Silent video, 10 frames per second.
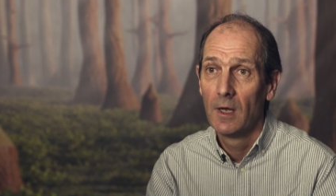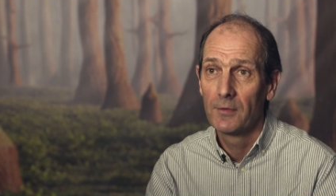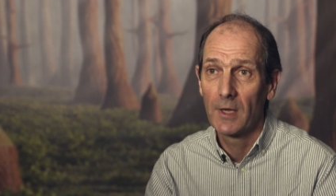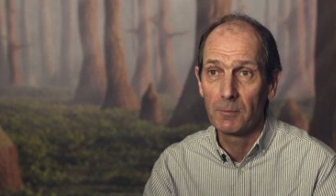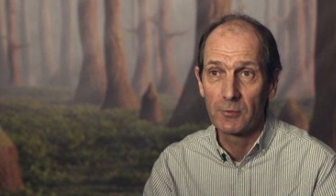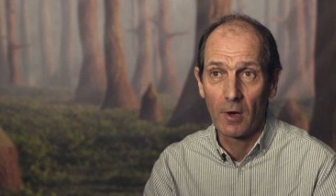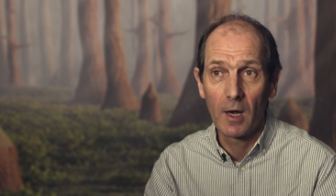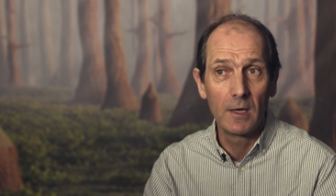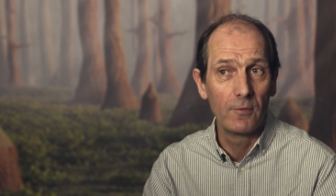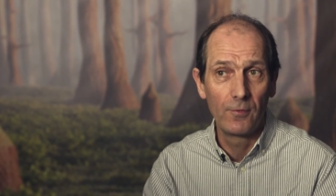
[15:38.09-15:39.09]
to help
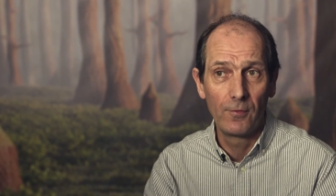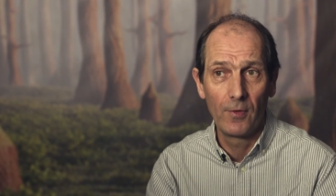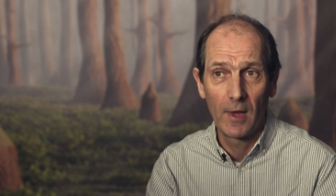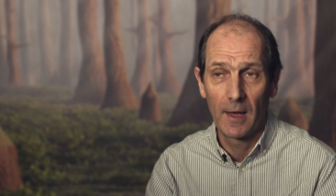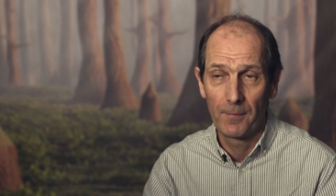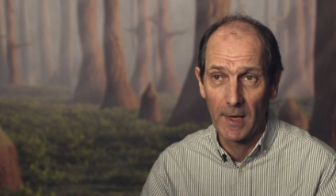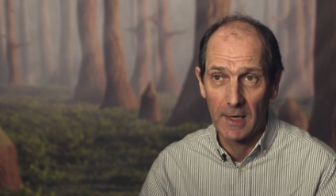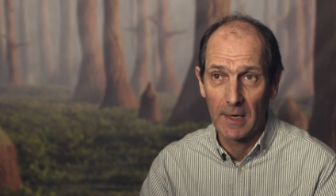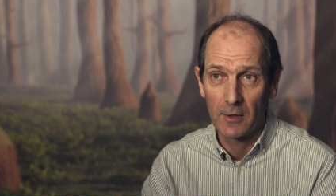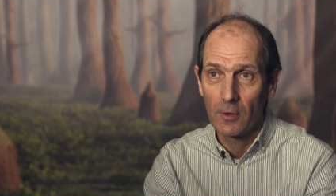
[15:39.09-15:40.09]
drive their, their
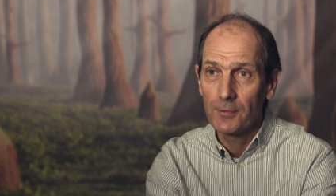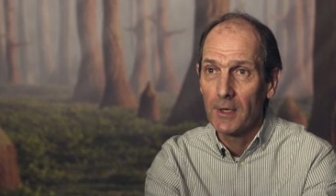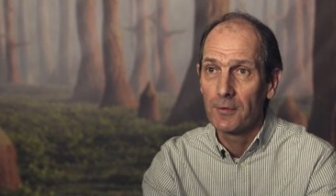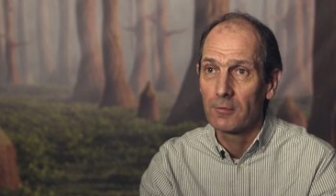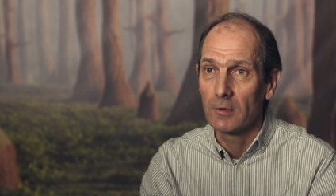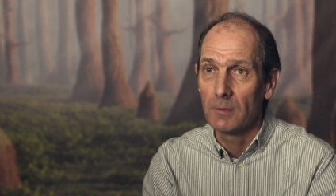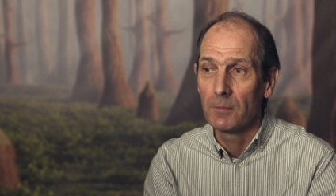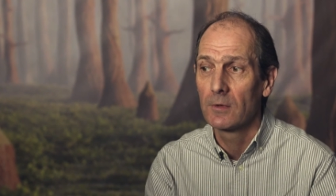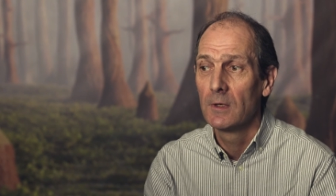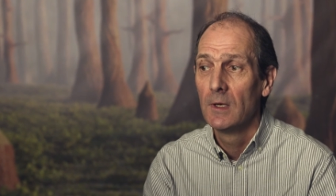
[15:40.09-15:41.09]
kind of content streams.